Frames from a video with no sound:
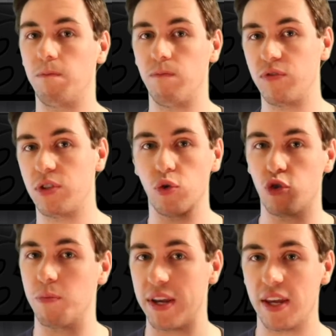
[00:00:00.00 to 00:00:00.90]
social
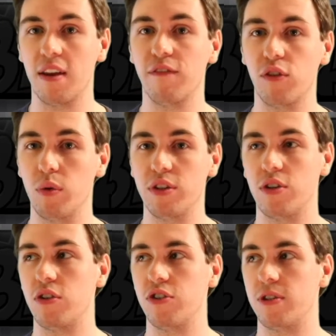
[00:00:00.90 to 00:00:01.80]
media
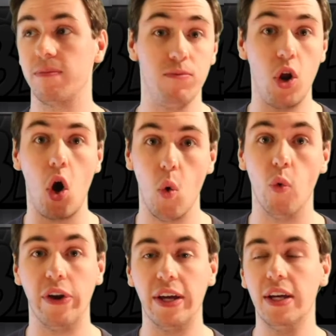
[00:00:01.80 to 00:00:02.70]
influencers known.